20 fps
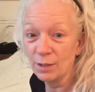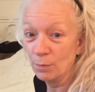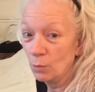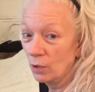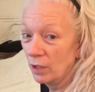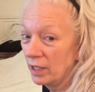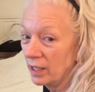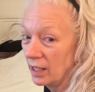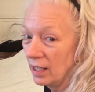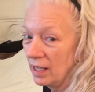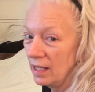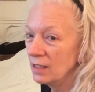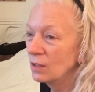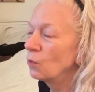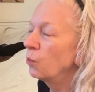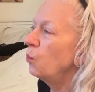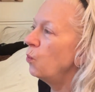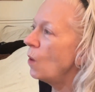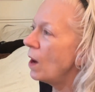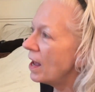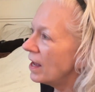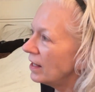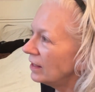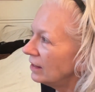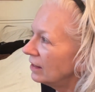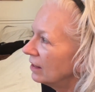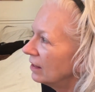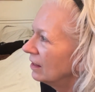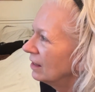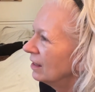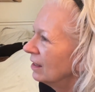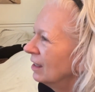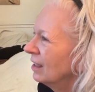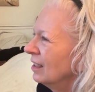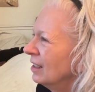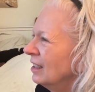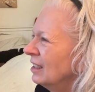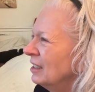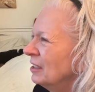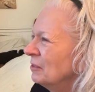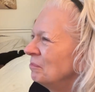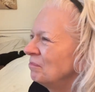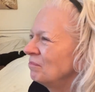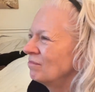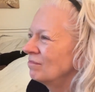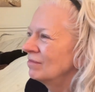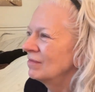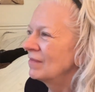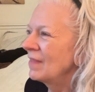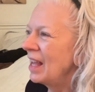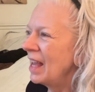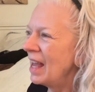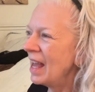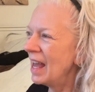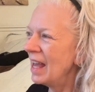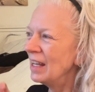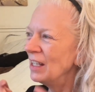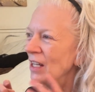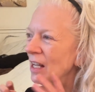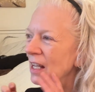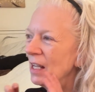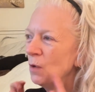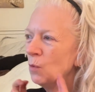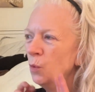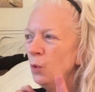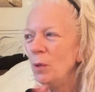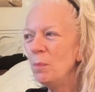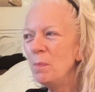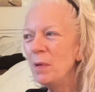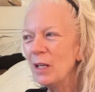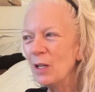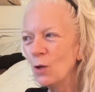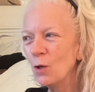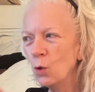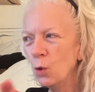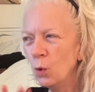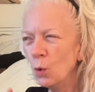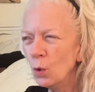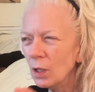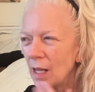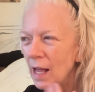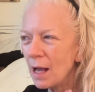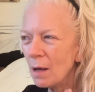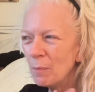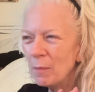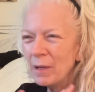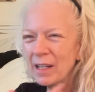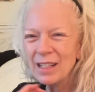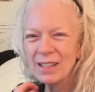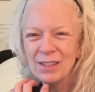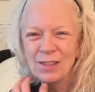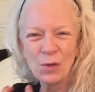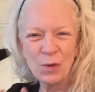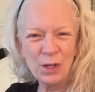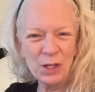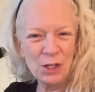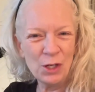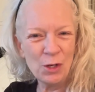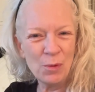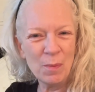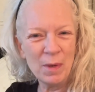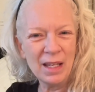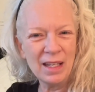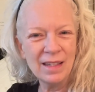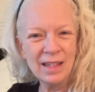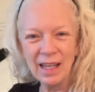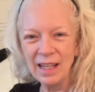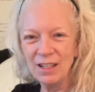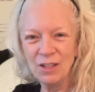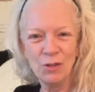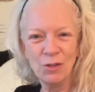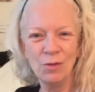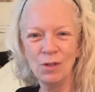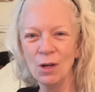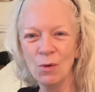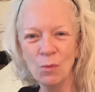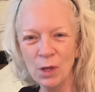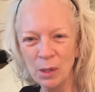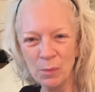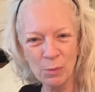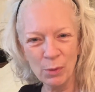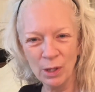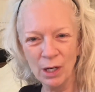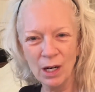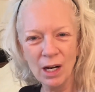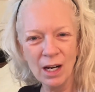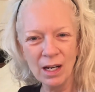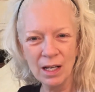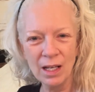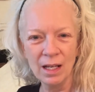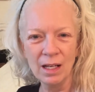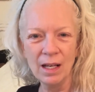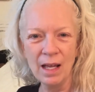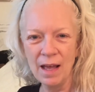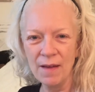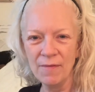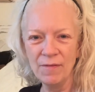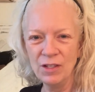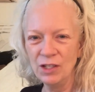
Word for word: morning. It's wet and it would be cool out, but it's so humid that you don't want to put on a heavy